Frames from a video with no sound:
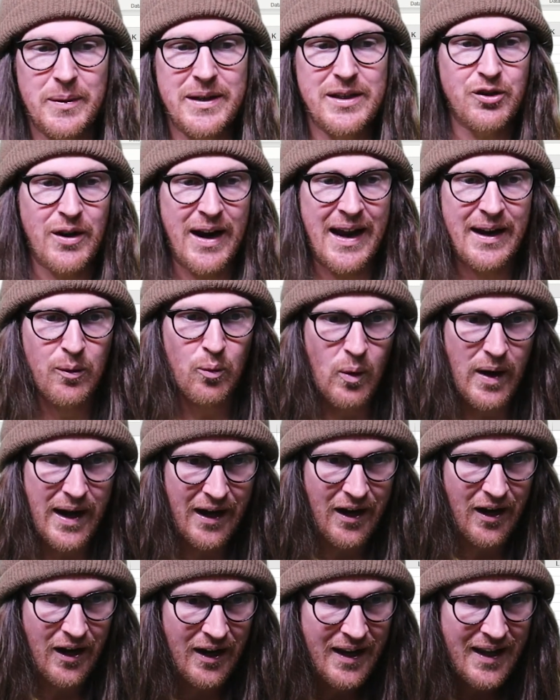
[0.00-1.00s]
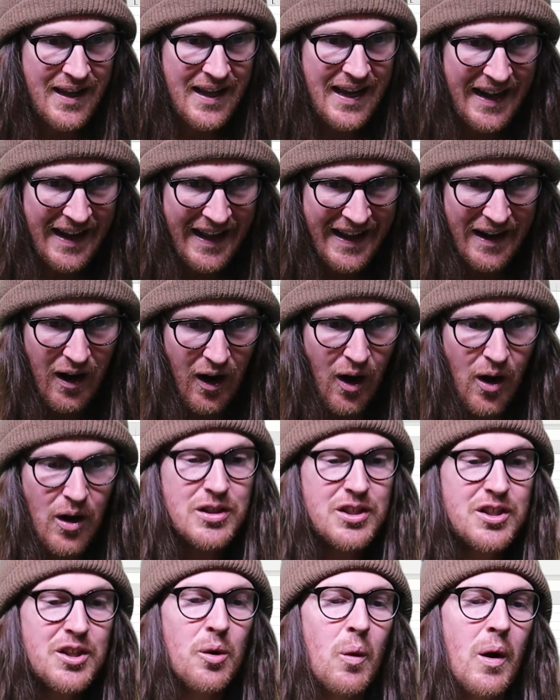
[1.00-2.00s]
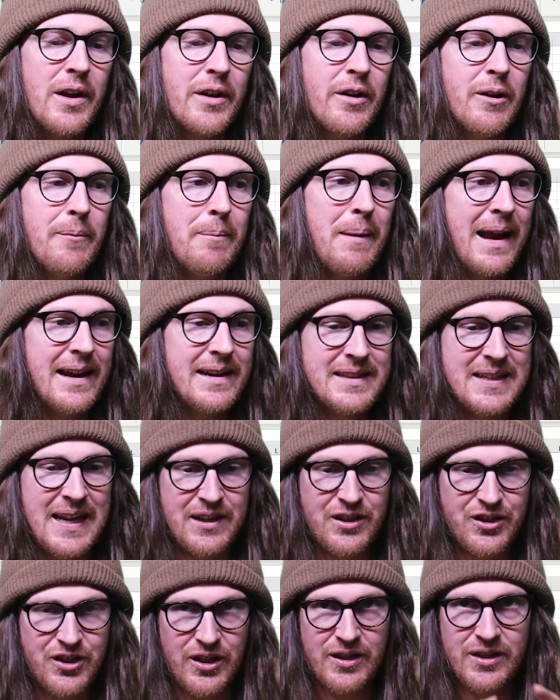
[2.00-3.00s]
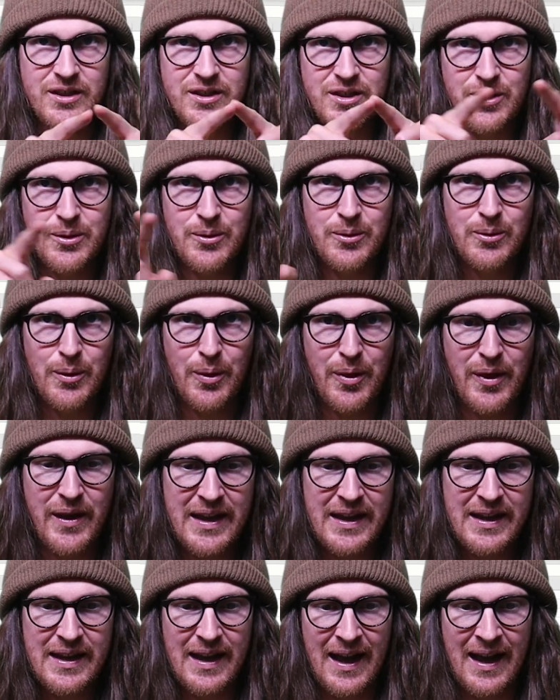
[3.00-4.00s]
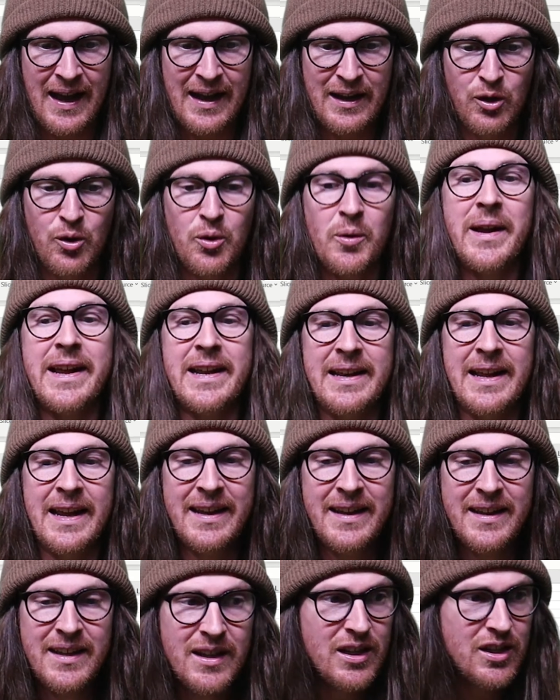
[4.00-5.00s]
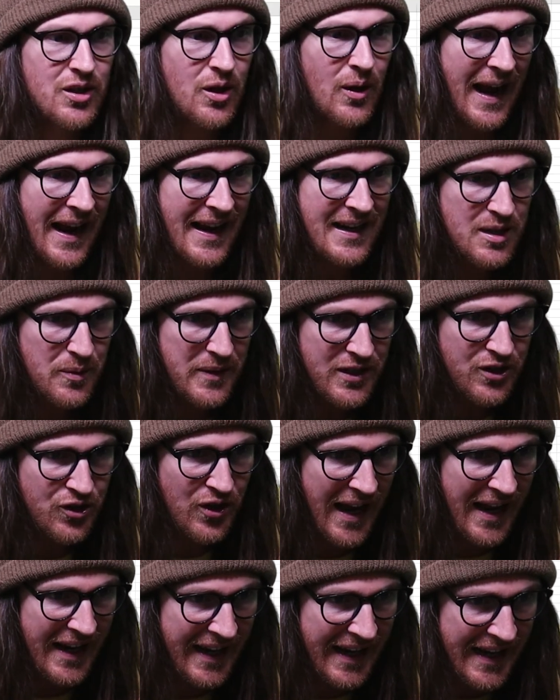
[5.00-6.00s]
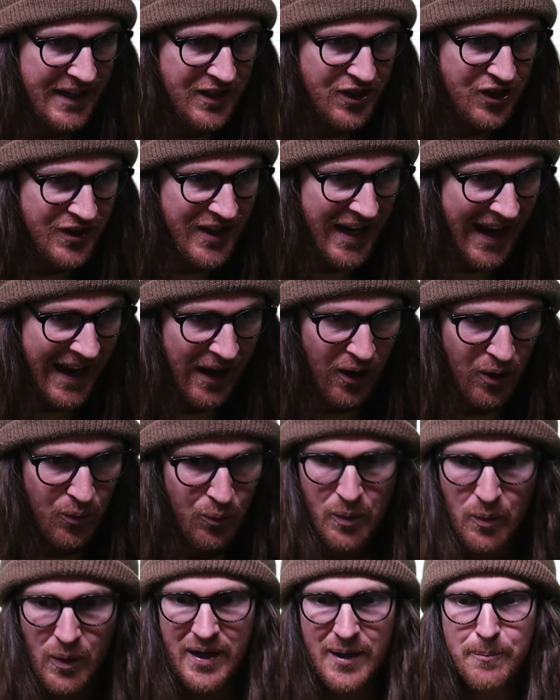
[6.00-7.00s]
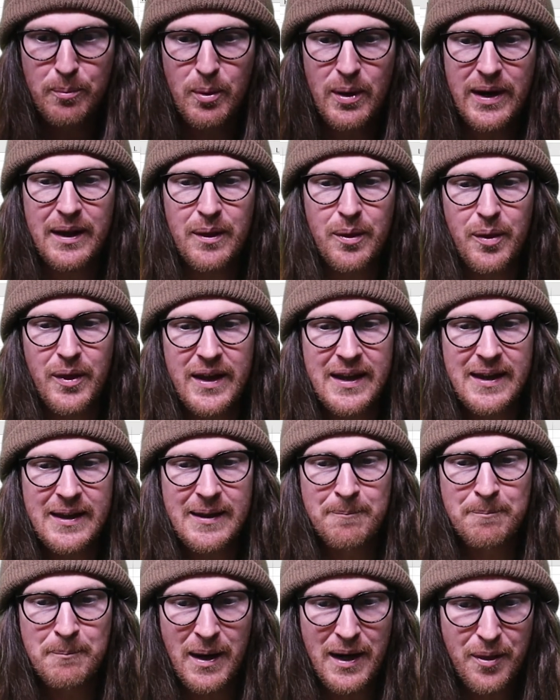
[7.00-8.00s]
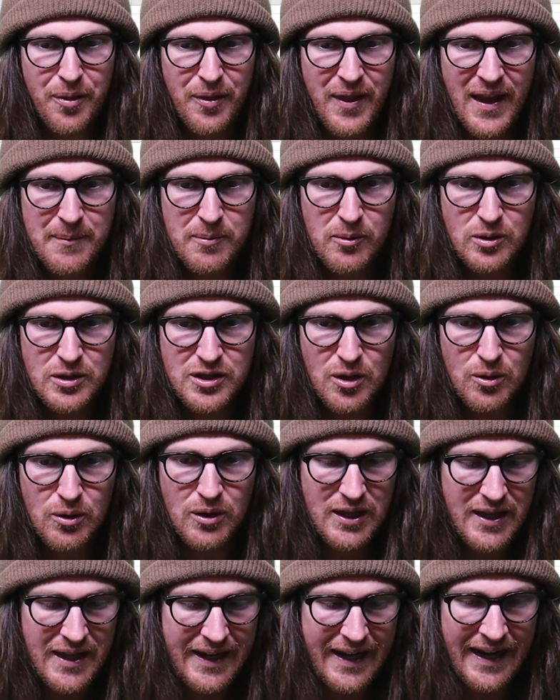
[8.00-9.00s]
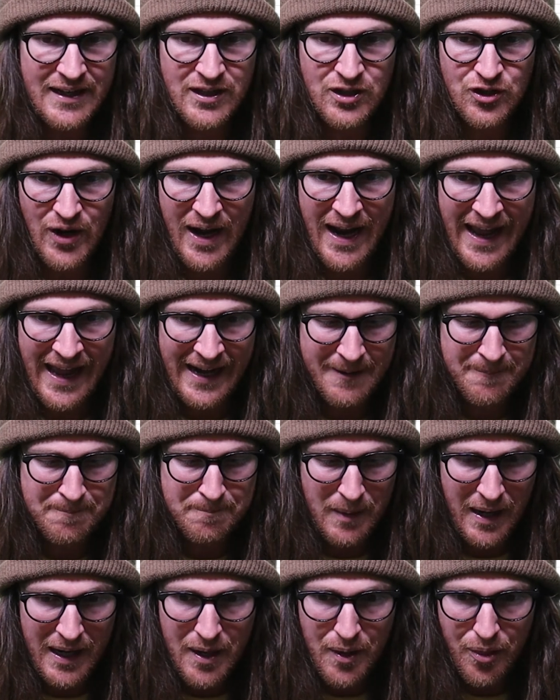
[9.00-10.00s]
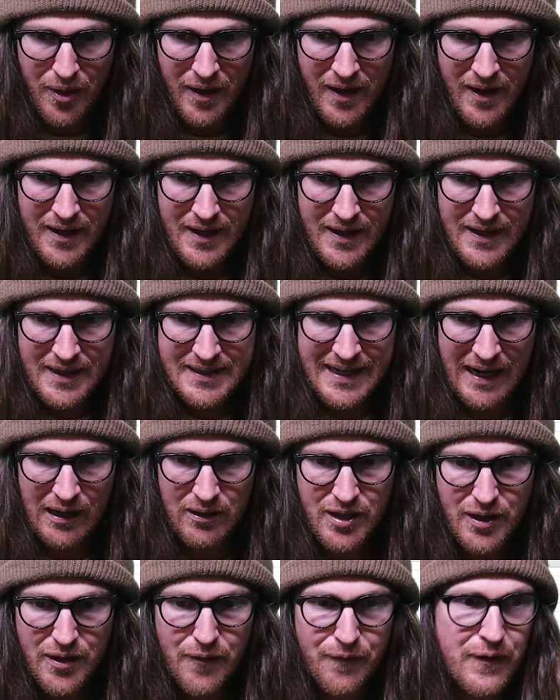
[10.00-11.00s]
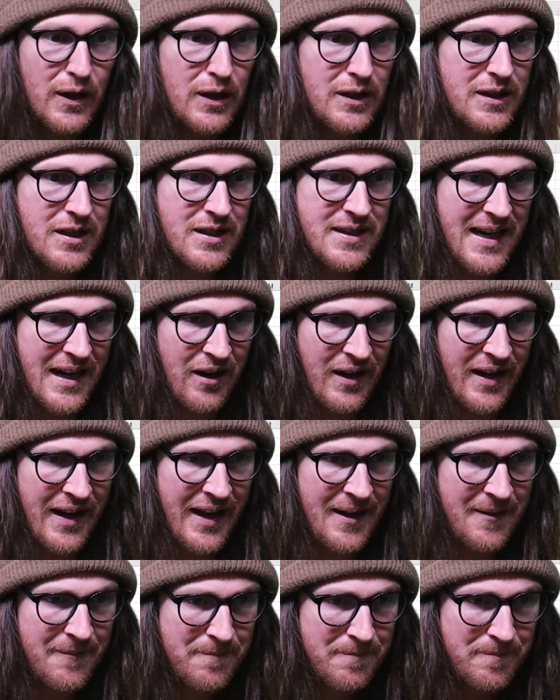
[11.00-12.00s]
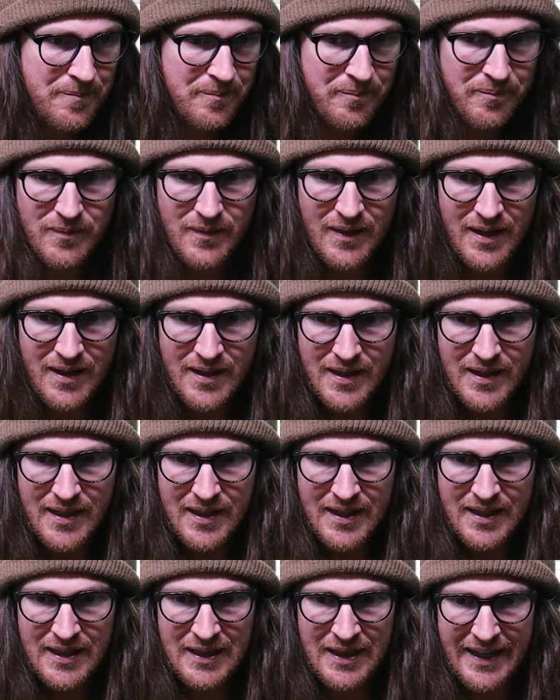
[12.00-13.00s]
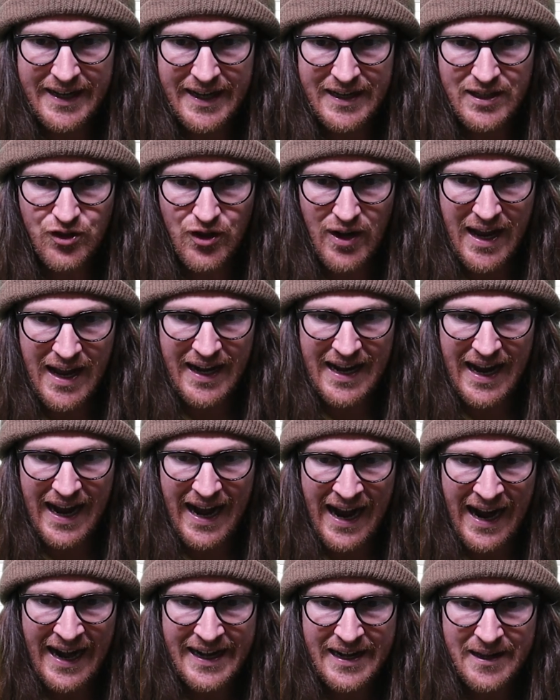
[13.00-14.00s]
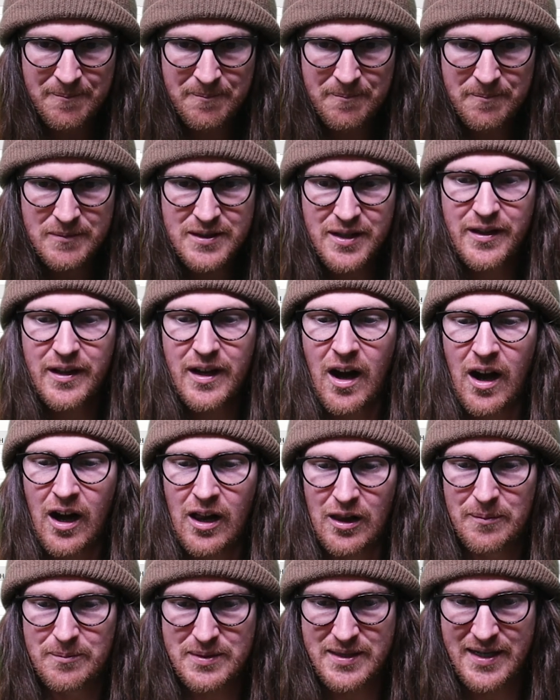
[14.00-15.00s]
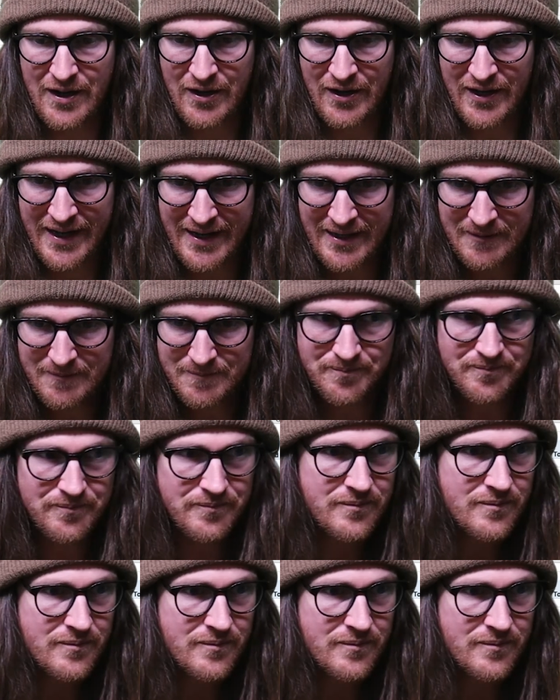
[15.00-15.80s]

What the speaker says: we drag where. And I also want you to pay attention to the grid. So as we drag each down, we want to bring the month table. So click and drag month down to the filters area. Click and drag item to the columns area.